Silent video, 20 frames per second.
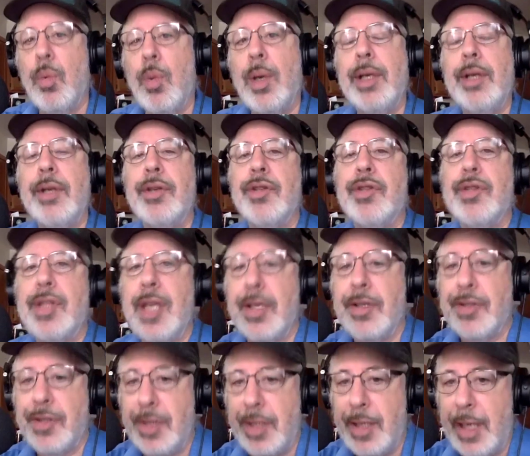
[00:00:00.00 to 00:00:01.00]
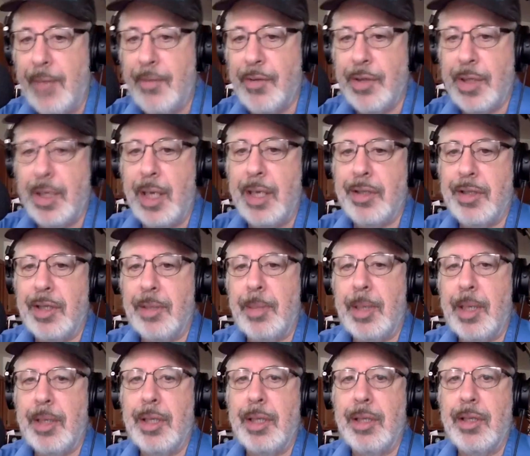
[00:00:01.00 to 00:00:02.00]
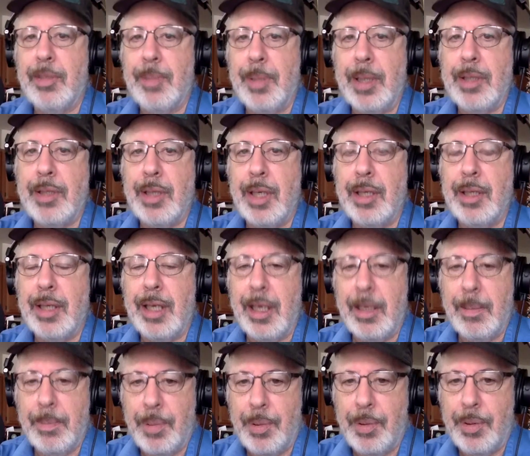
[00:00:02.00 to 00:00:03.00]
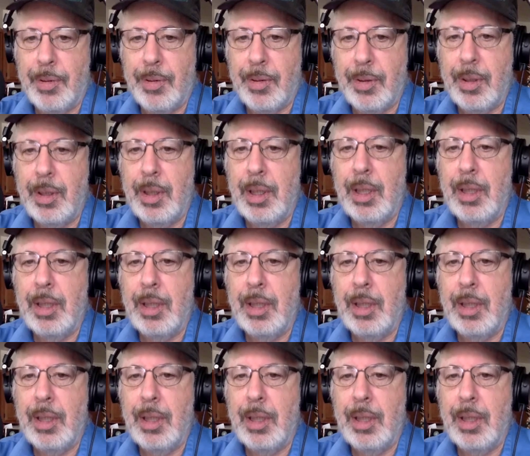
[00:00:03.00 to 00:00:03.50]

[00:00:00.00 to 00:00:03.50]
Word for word: one is Tested Advertising Methods by John Caples.